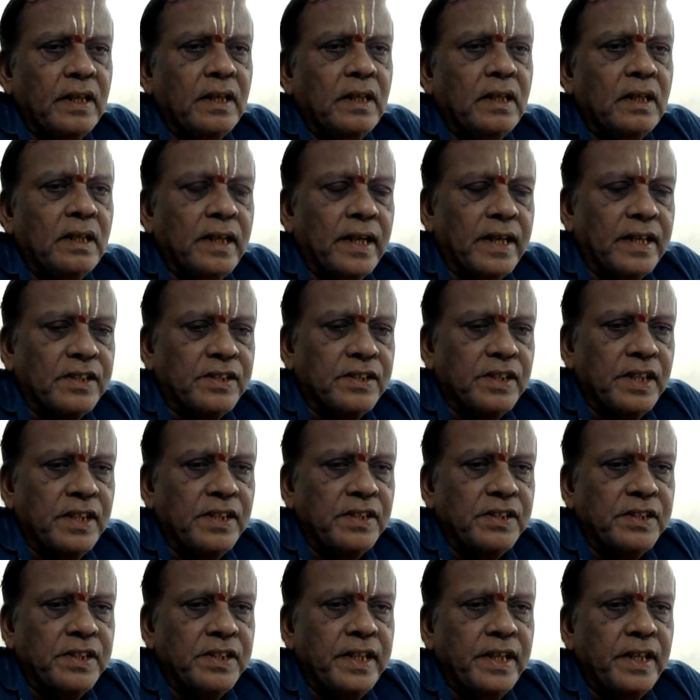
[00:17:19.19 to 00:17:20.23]
exchange
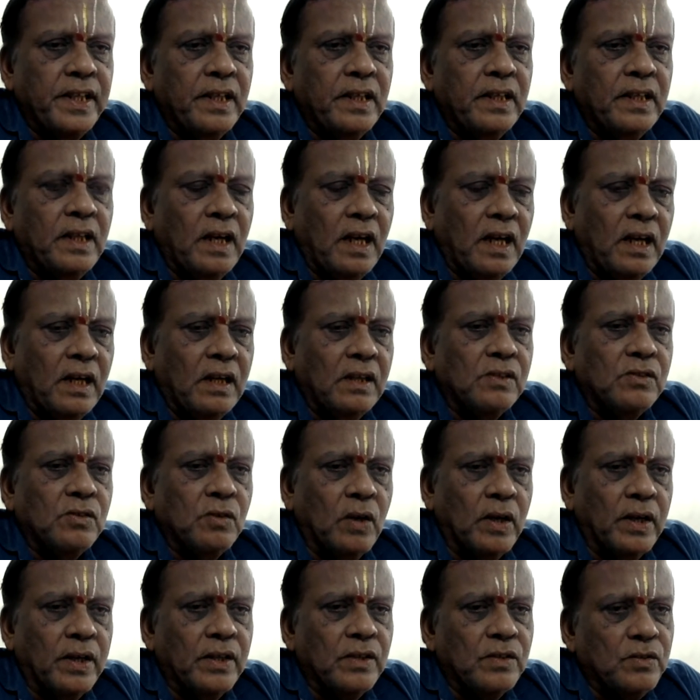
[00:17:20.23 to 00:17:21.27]
deed, so on
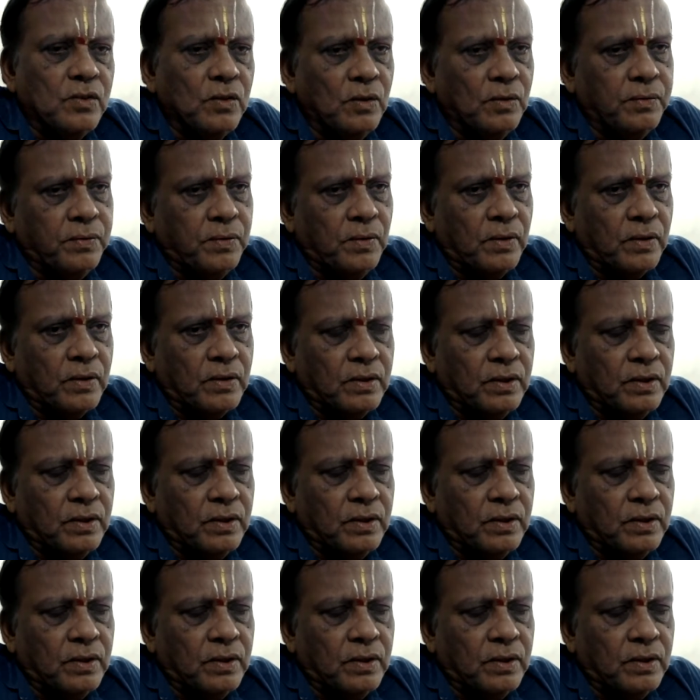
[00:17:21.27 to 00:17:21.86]
and so forth.